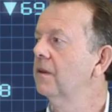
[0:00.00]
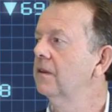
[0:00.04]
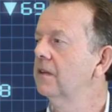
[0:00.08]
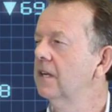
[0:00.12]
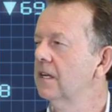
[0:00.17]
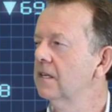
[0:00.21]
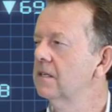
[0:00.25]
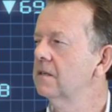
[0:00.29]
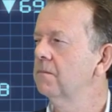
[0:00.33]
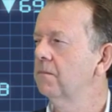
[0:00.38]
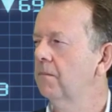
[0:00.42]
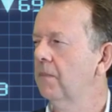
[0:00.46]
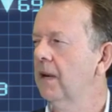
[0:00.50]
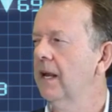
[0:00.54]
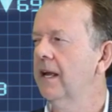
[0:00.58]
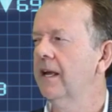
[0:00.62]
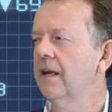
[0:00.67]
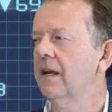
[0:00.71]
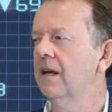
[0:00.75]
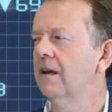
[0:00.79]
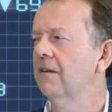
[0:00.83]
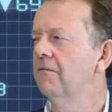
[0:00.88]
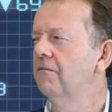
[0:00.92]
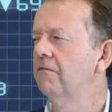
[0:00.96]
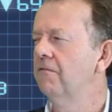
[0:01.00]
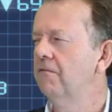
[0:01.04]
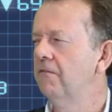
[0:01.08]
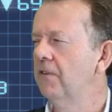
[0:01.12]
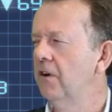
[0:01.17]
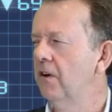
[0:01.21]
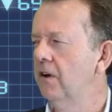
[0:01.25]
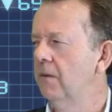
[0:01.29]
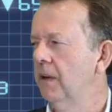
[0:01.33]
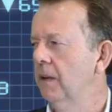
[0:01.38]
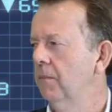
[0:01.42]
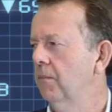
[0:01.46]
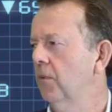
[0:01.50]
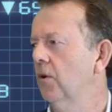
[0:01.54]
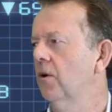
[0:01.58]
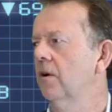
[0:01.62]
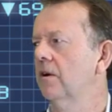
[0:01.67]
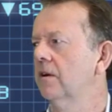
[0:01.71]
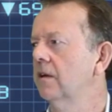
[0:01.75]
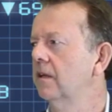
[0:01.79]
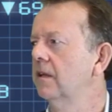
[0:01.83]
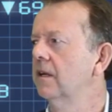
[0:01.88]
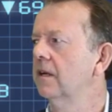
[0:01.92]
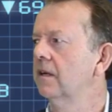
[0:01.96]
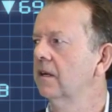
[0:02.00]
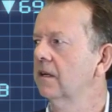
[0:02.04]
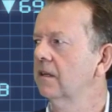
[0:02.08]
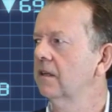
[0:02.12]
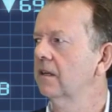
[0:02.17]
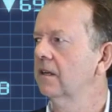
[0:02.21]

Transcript: does play a very big part in that.